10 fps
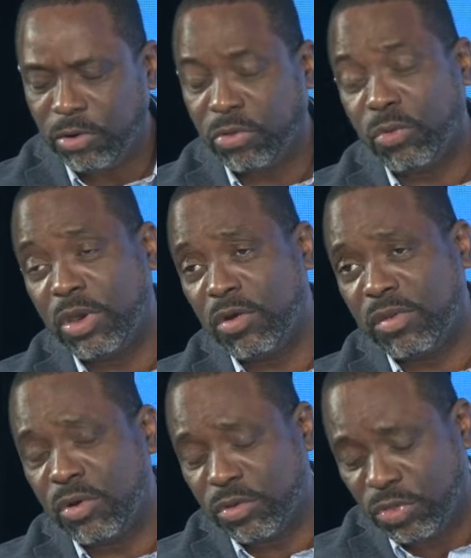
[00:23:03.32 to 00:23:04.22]
2 years
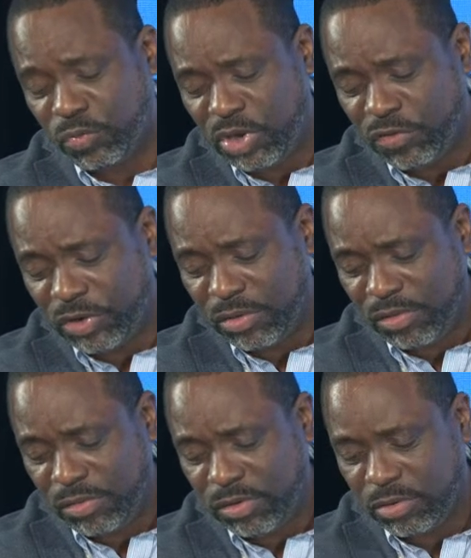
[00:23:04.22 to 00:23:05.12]
out to
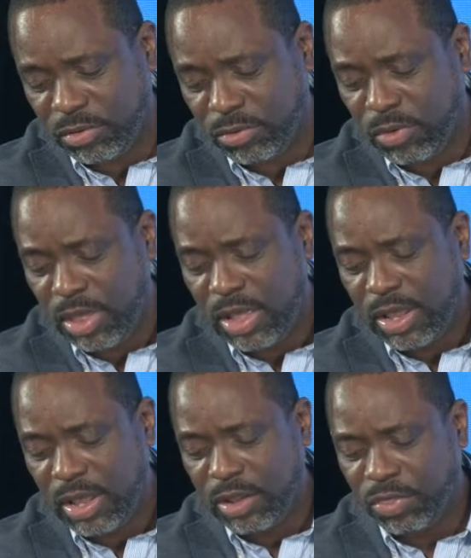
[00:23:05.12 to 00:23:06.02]
362,
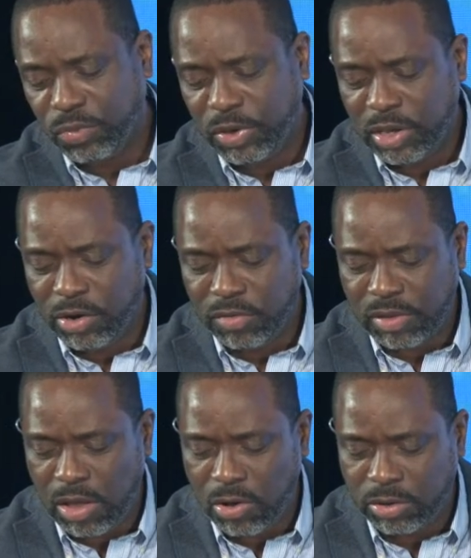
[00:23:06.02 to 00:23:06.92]
and 3 years
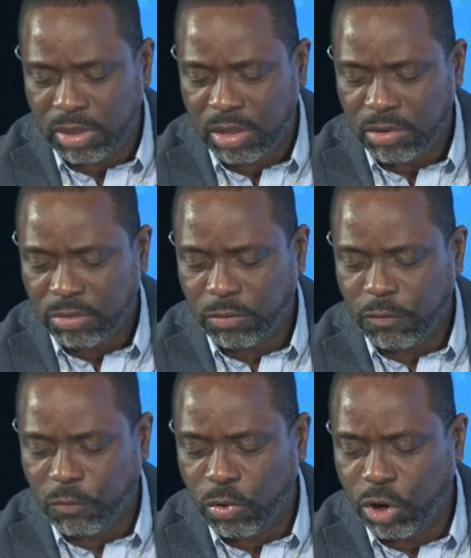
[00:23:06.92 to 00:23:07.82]
out to
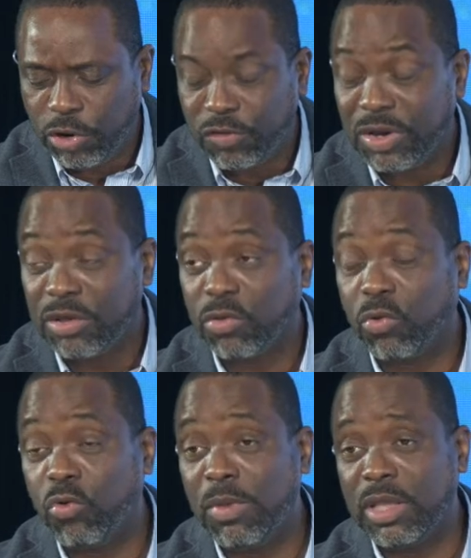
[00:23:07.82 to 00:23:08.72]

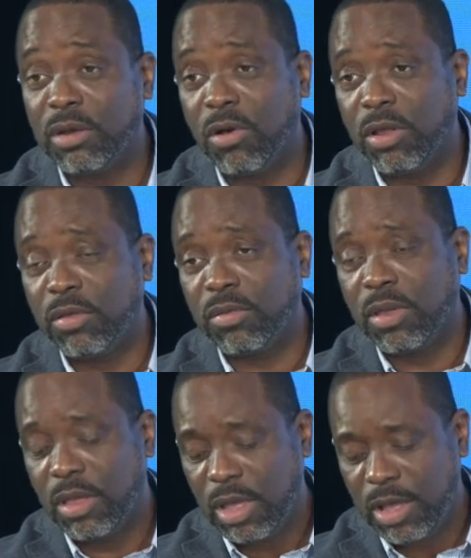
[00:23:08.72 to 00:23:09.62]
$402
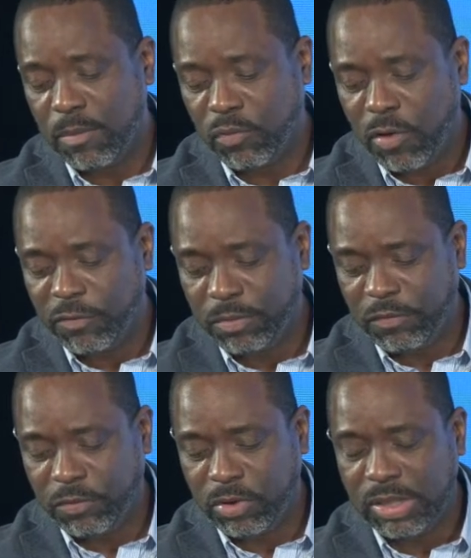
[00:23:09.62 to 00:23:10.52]
million profit
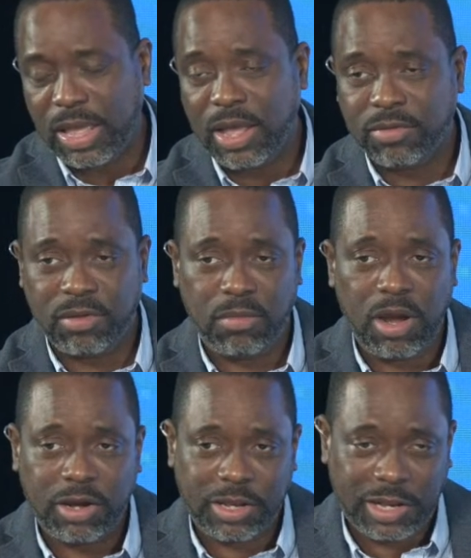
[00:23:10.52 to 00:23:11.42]
before tax. The
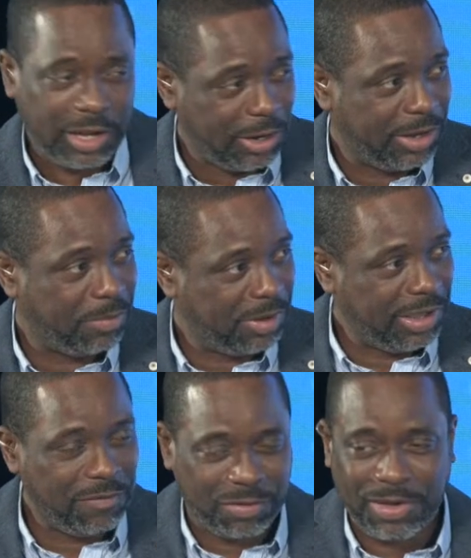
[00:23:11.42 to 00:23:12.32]
market clearly
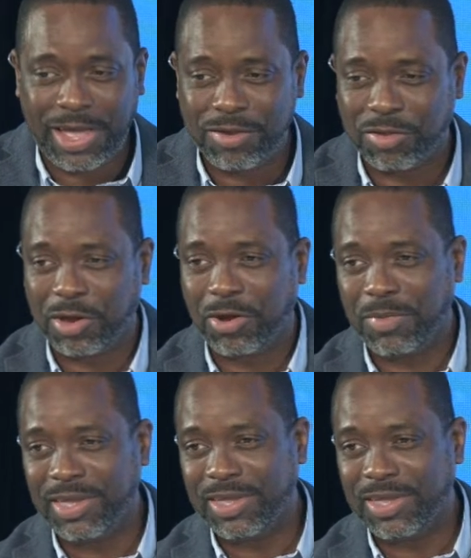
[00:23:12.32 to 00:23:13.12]
believes you guys, Jeremy.